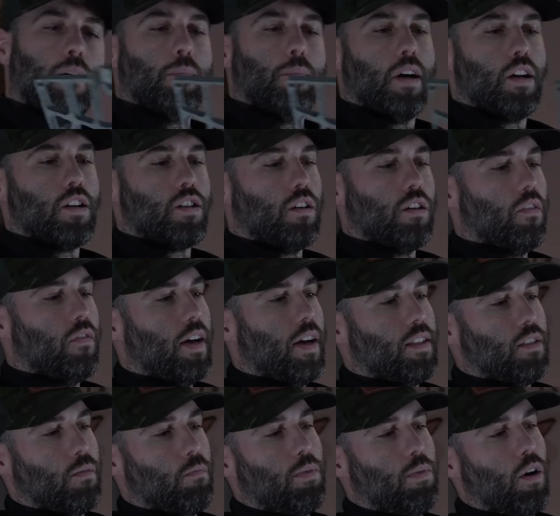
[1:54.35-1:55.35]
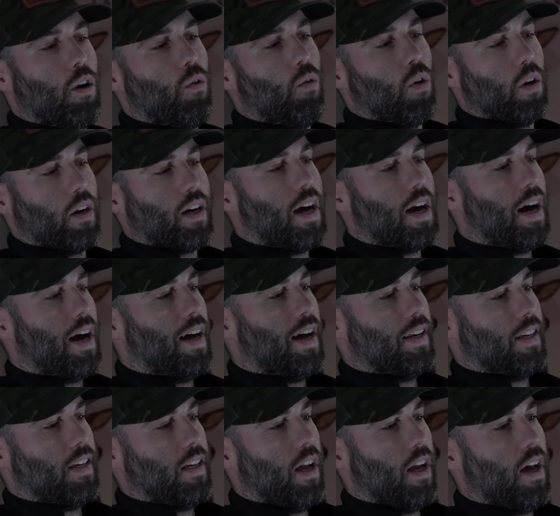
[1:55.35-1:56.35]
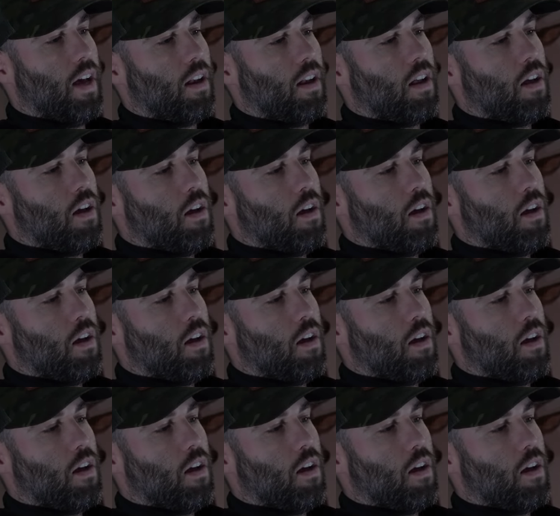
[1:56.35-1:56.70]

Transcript: I'm not sure if that's a pro or con yet,